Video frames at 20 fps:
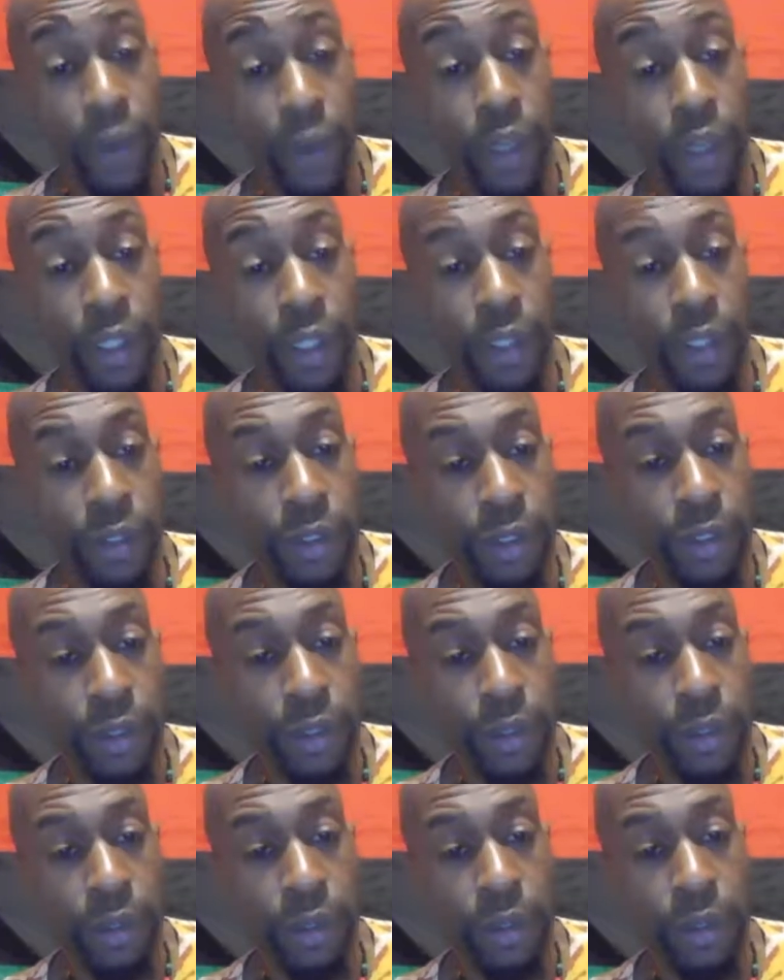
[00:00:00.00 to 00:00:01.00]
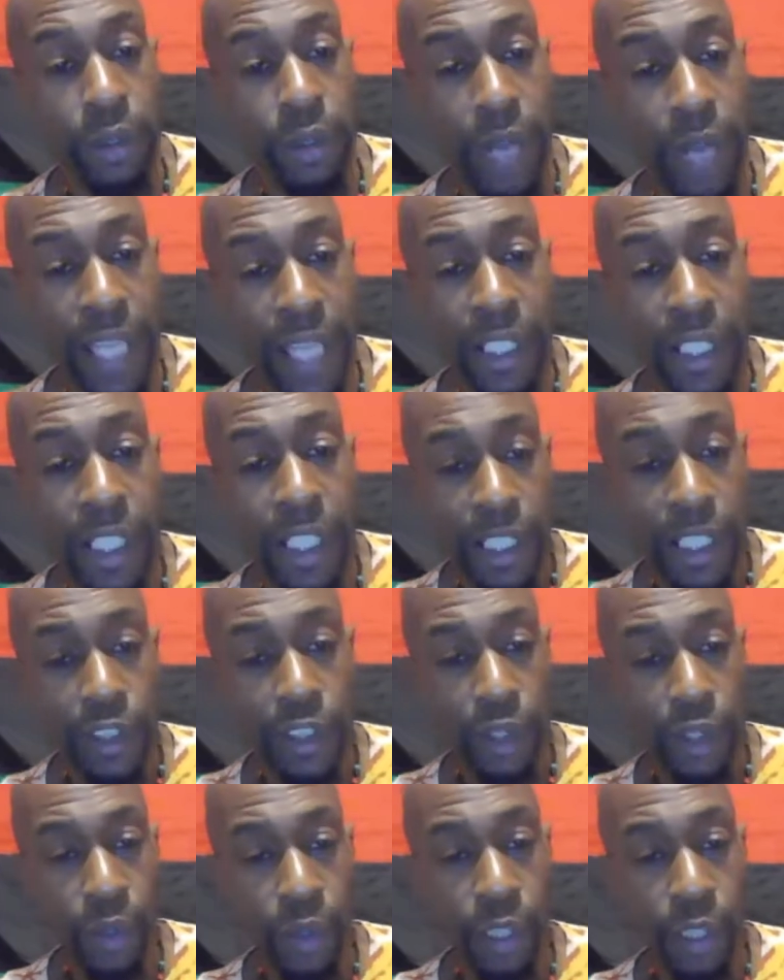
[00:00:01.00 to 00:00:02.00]
workers, right?
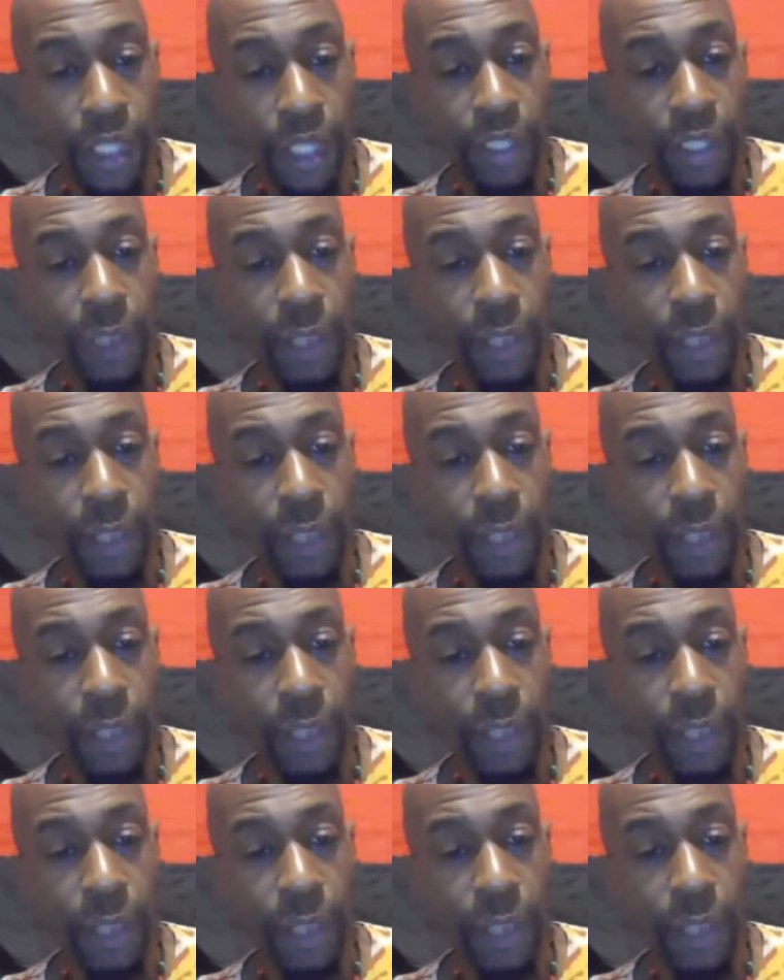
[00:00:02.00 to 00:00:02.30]
So